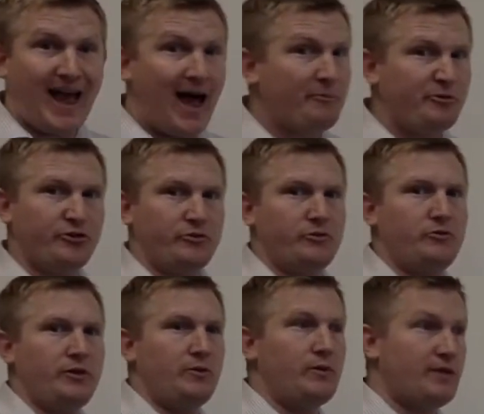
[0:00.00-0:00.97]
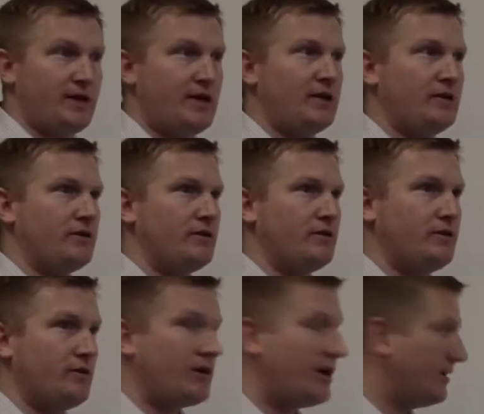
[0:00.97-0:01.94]
absolutely within
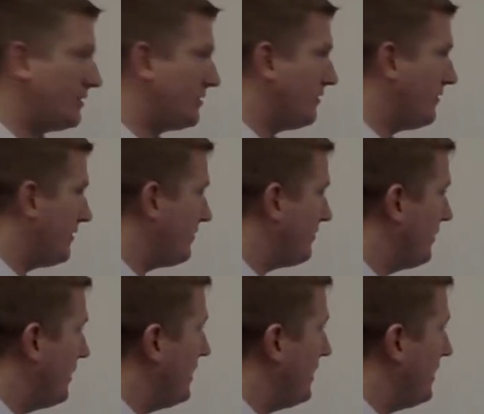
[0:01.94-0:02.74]
the conic surface.